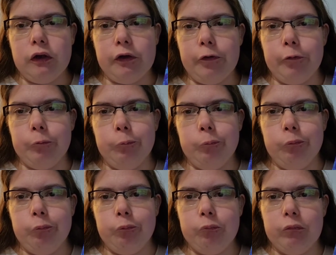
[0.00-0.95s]
So
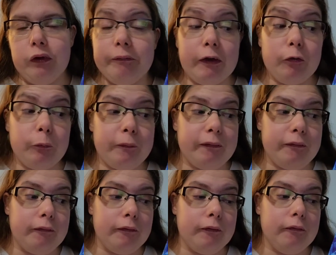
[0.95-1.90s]
that's what this